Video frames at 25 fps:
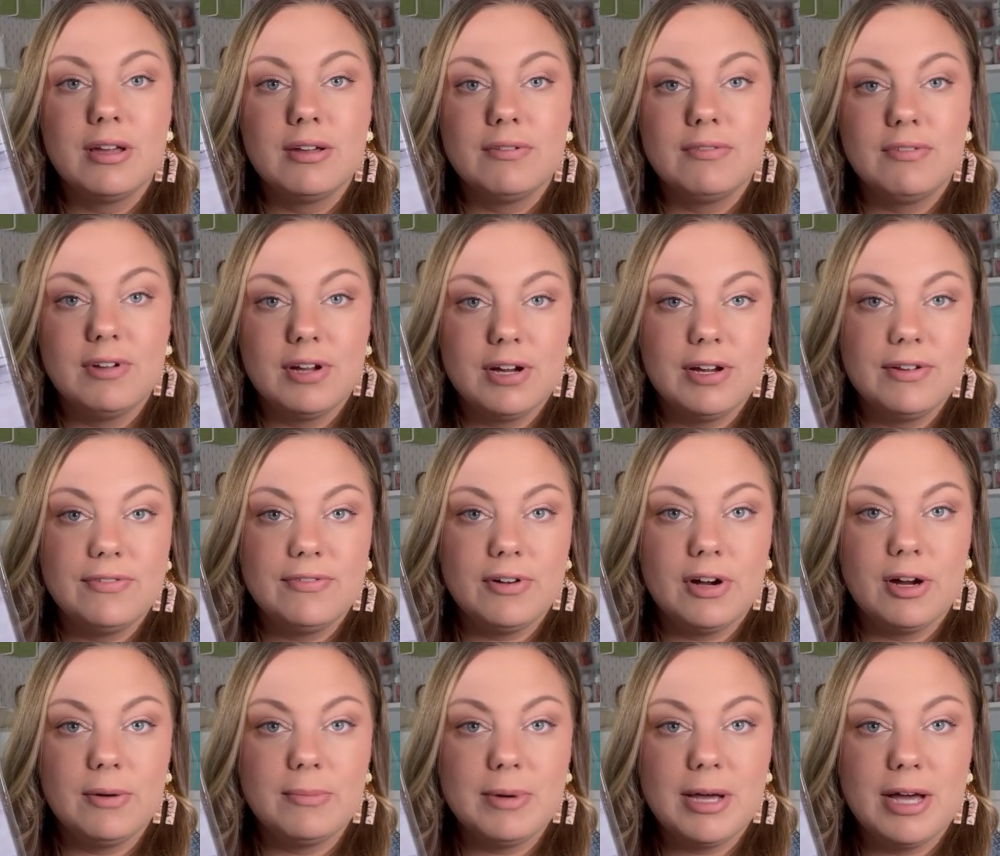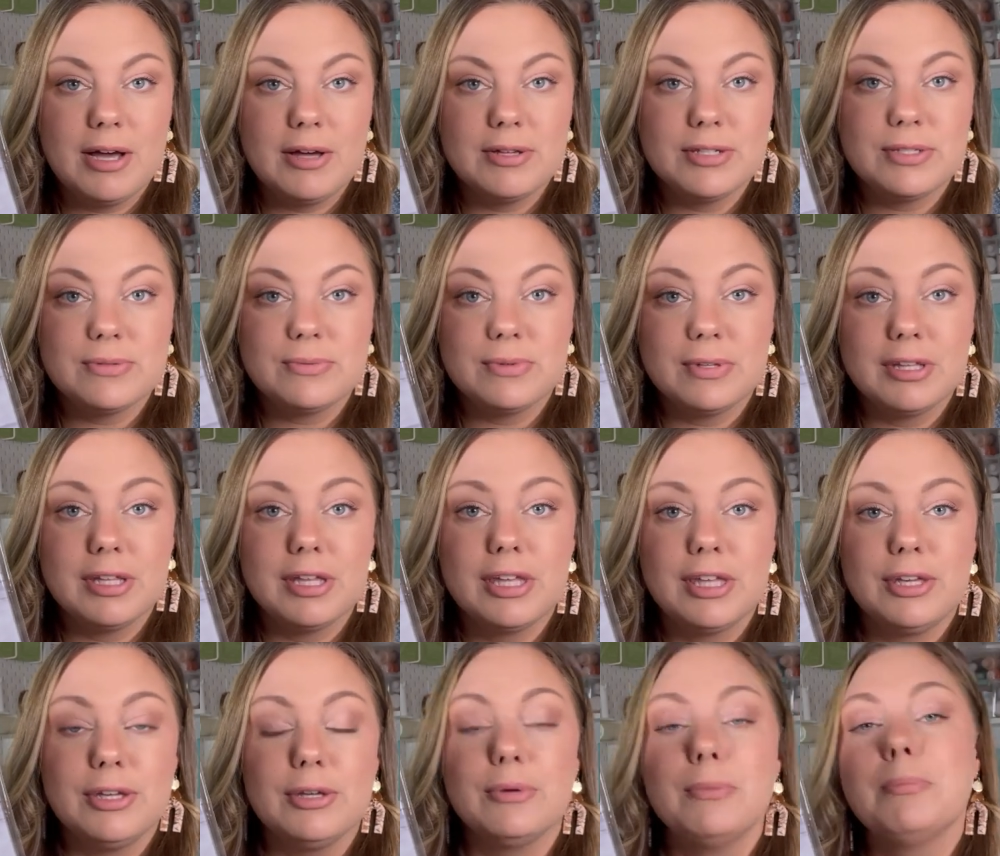Very farmhouse, really
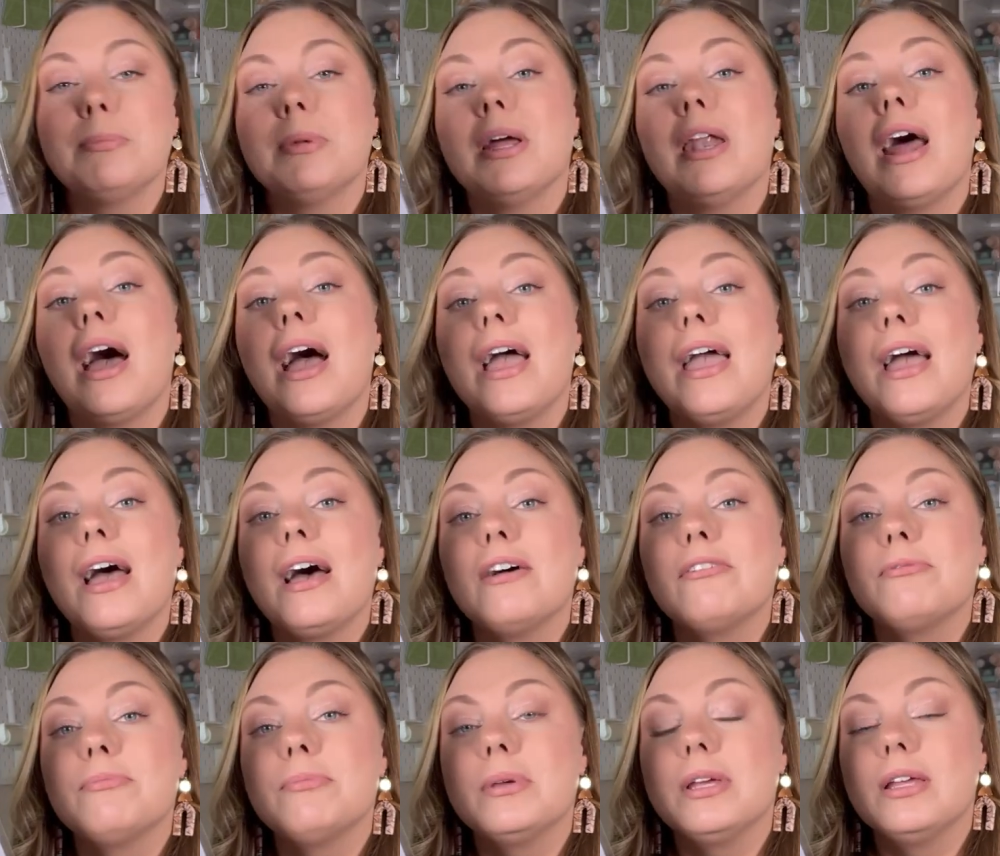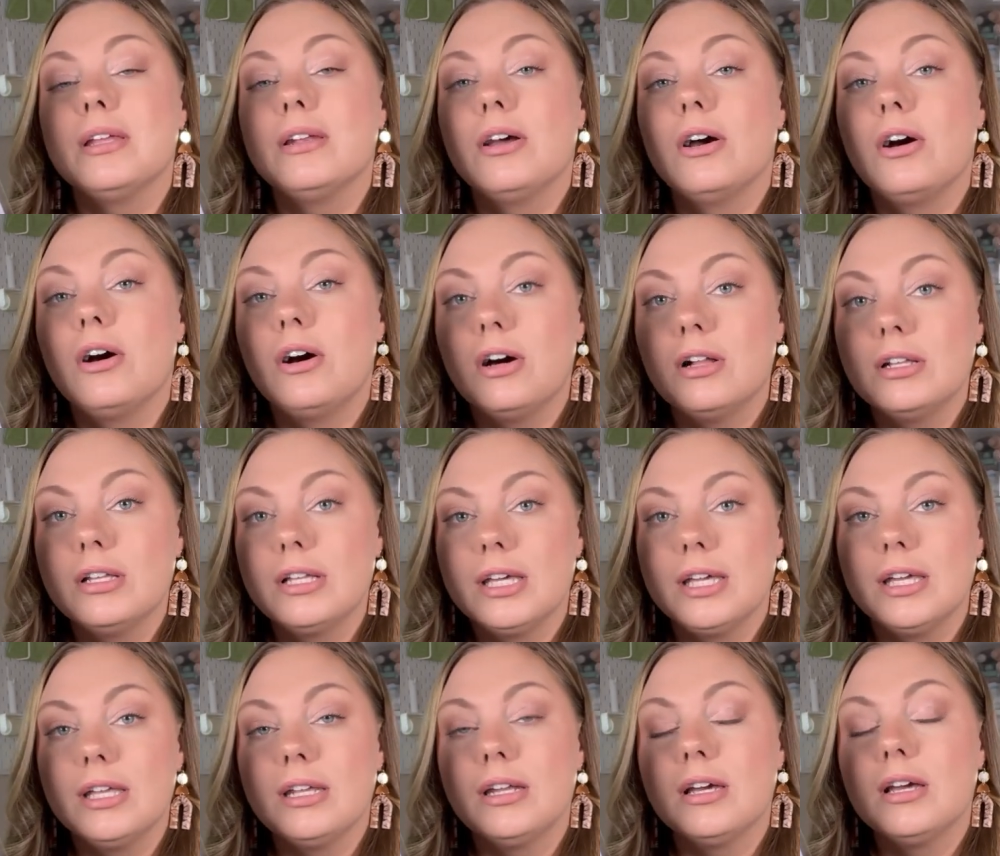cute. But I have been
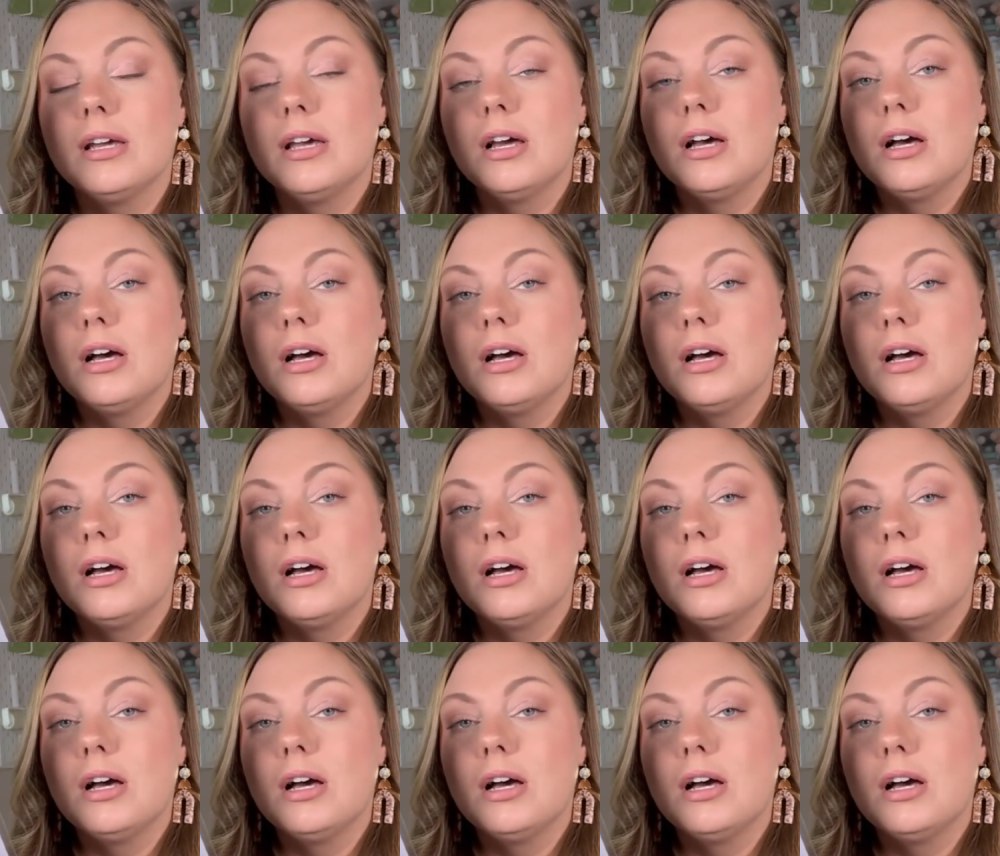hauling